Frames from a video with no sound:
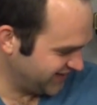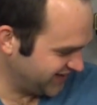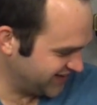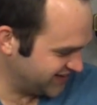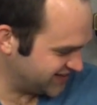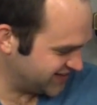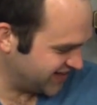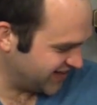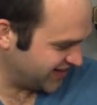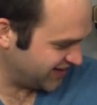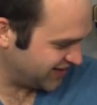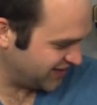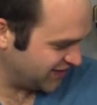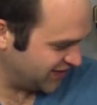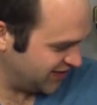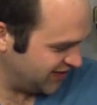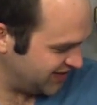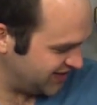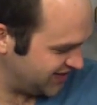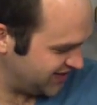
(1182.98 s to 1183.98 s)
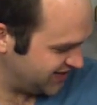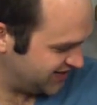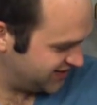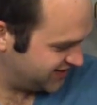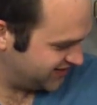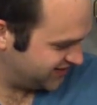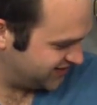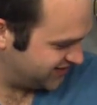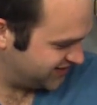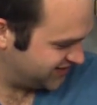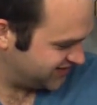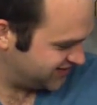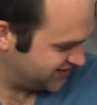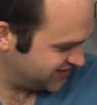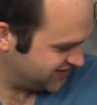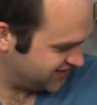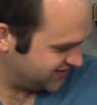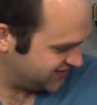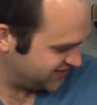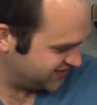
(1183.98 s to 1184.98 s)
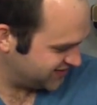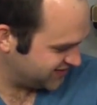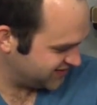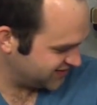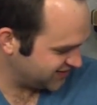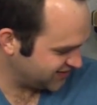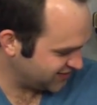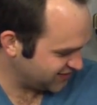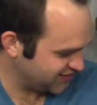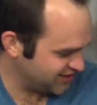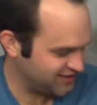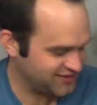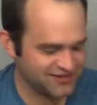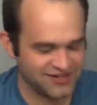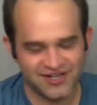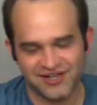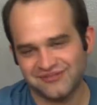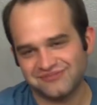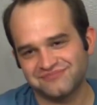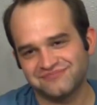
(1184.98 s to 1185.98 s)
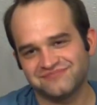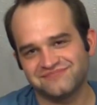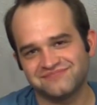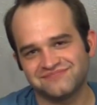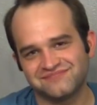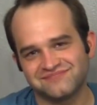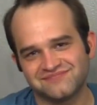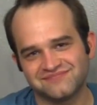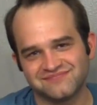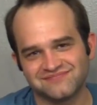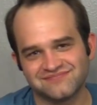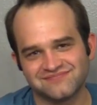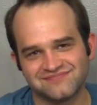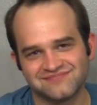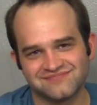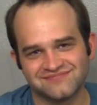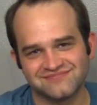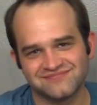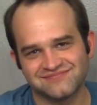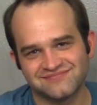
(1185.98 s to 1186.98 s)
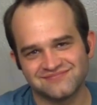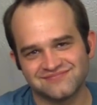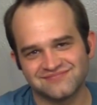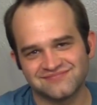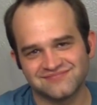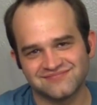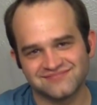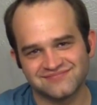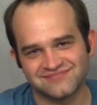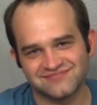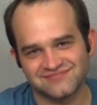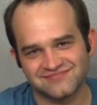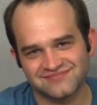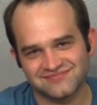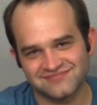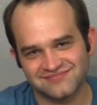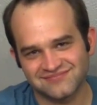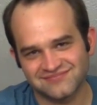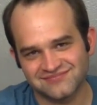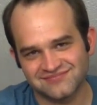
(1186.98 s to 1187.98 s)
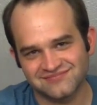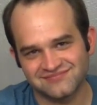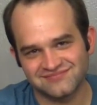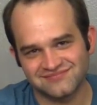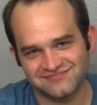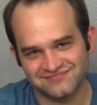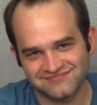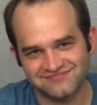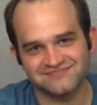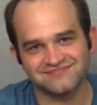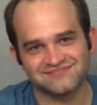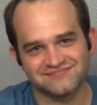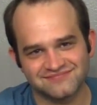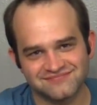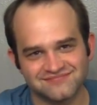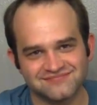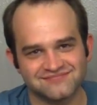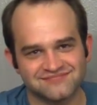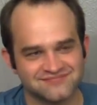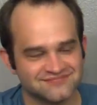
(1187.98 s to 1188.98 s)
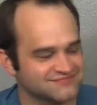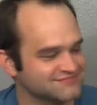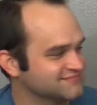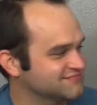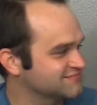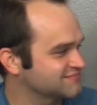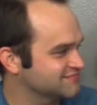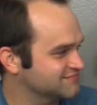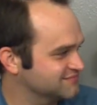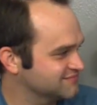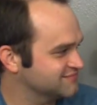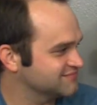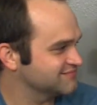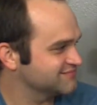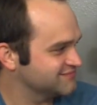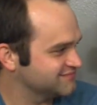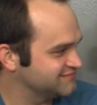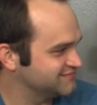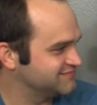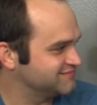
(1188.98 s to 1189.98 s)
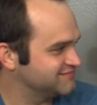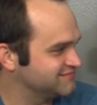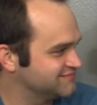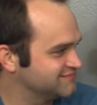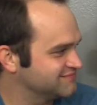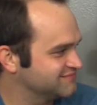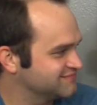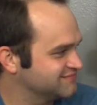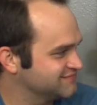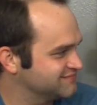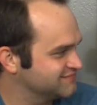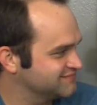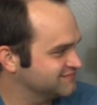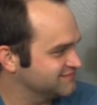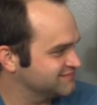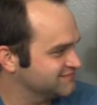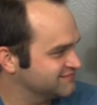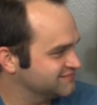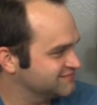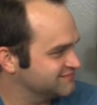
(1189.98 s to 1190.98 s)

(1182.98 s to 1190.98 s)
(not speaking)